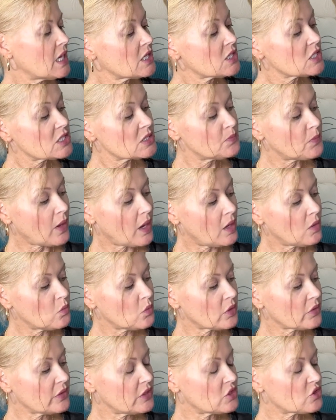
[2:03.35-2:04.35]

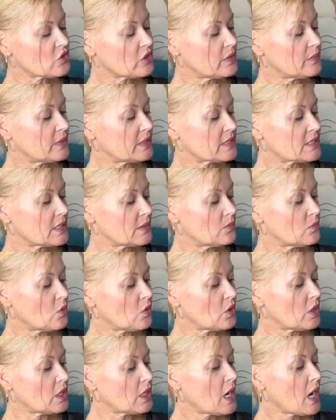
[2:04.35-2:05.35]
spa-worthy treatments, and
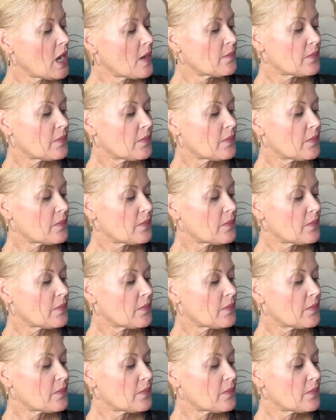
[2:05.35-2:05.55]
more.